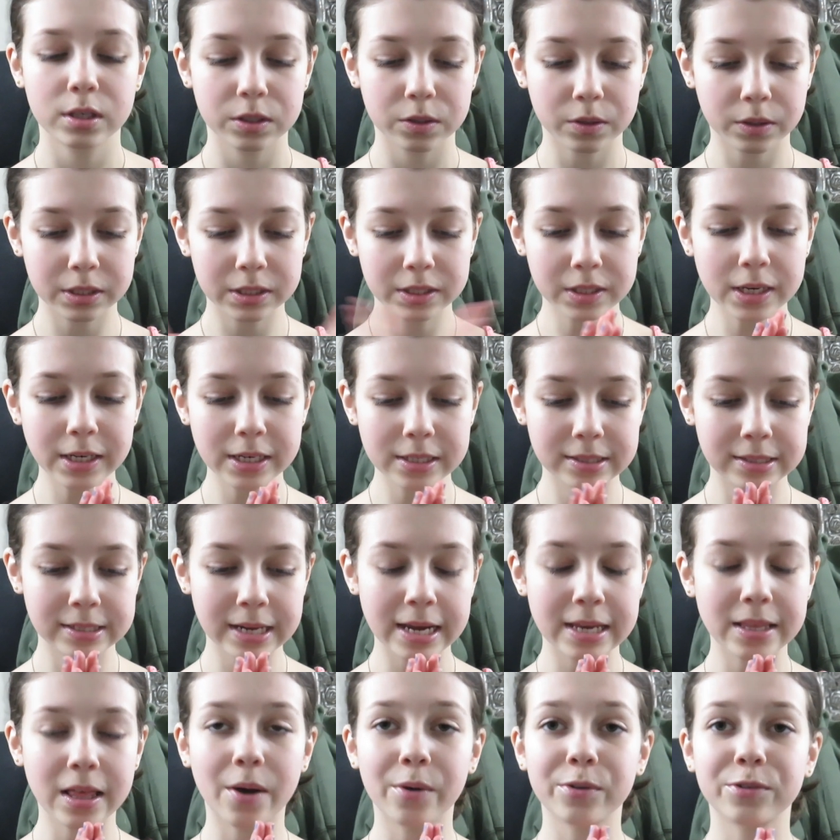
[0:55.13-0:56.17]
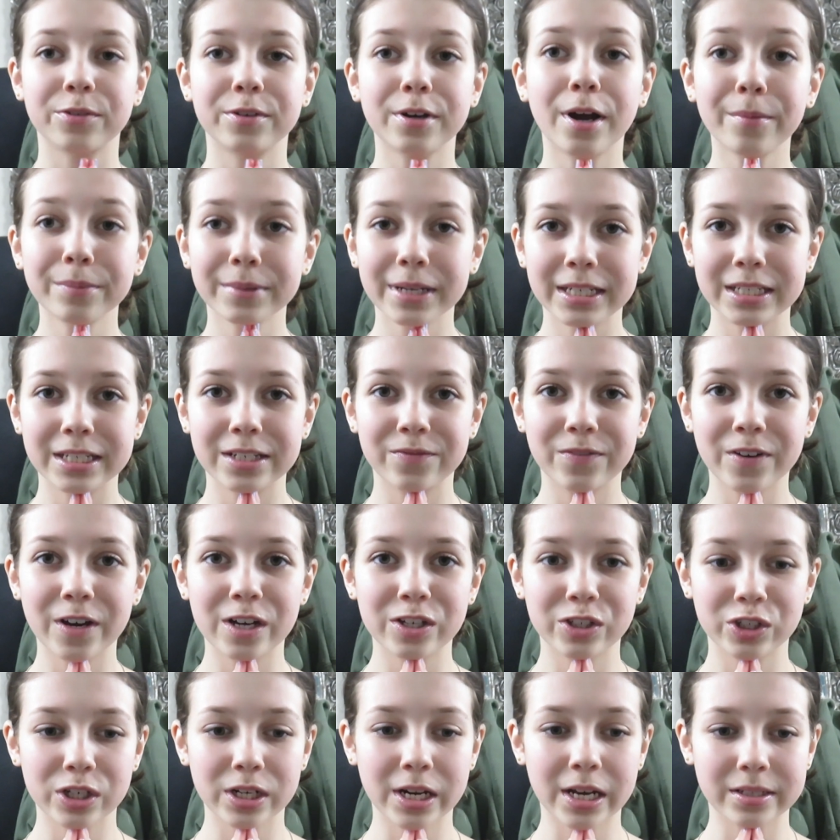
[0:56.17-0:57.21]
So I decided today that I would do an updated
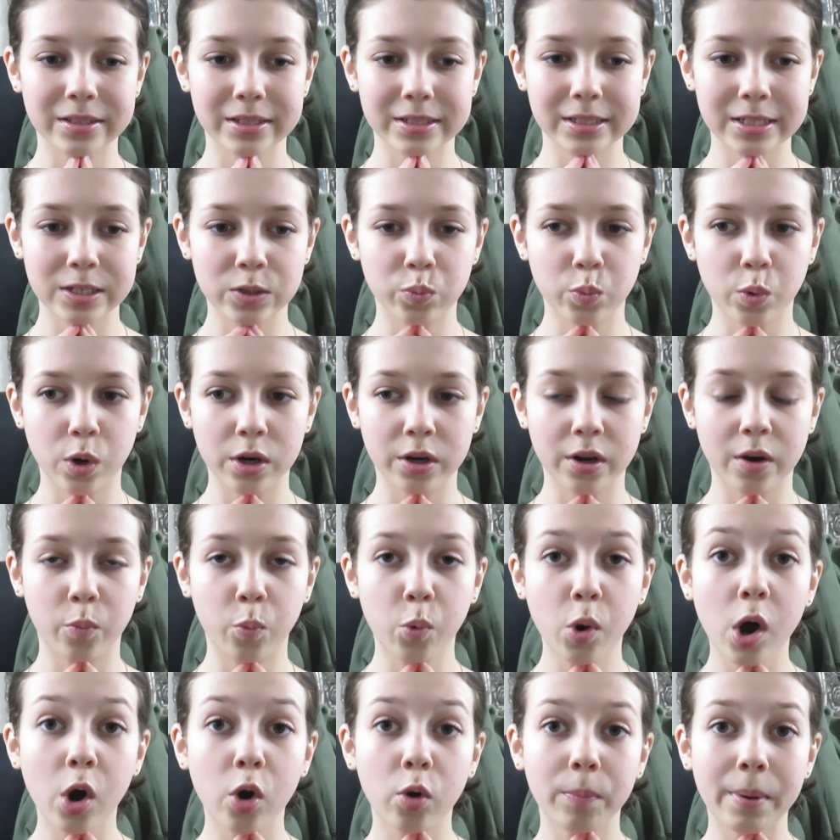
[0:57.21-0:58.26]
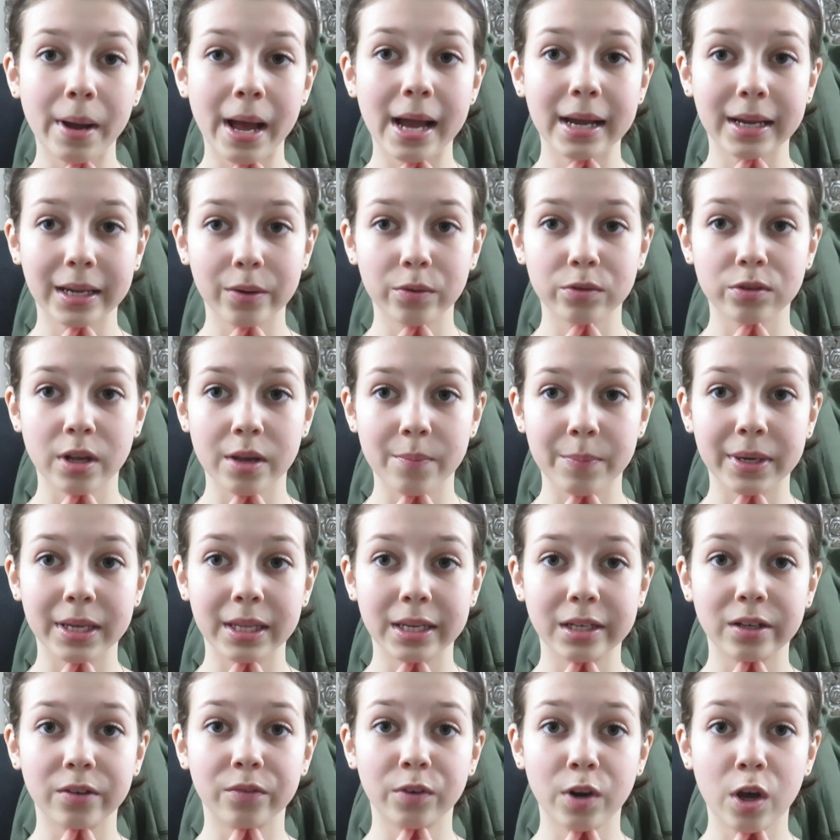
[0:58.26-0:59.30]
version, as I did one a while back. It was like
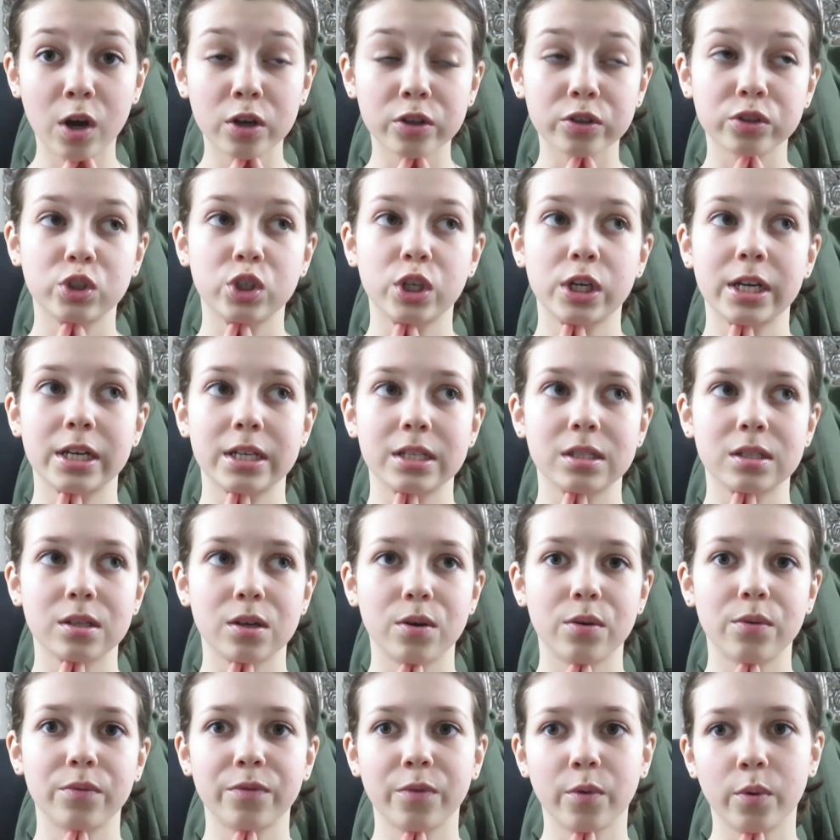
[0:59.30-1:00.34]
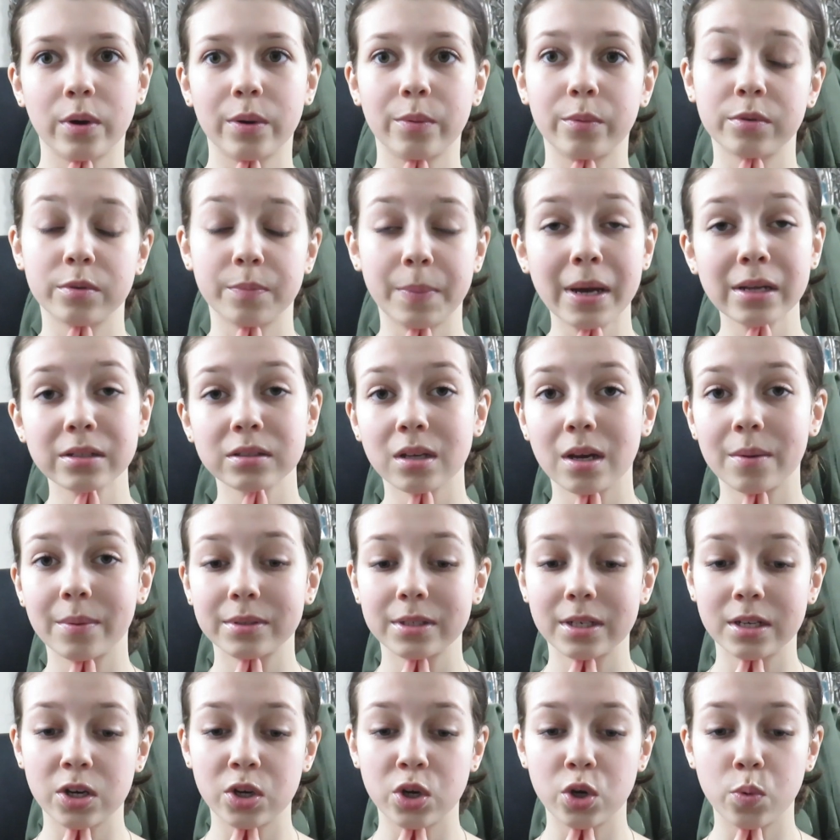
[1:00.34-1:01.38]
beginning of last year, so I thought it was about time
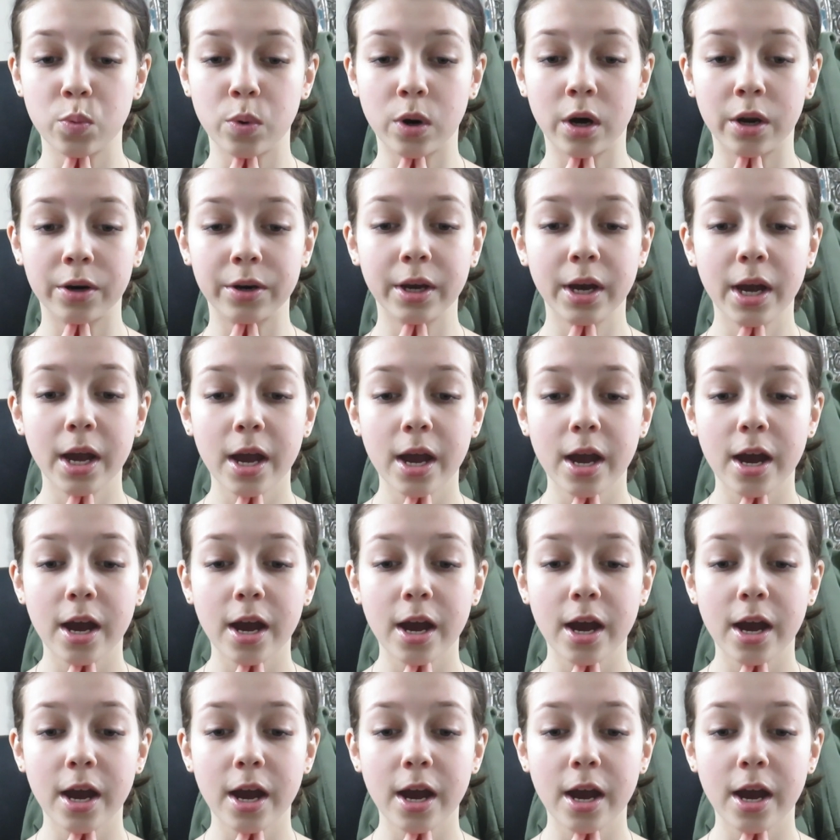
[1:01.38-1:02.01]
I did a new one.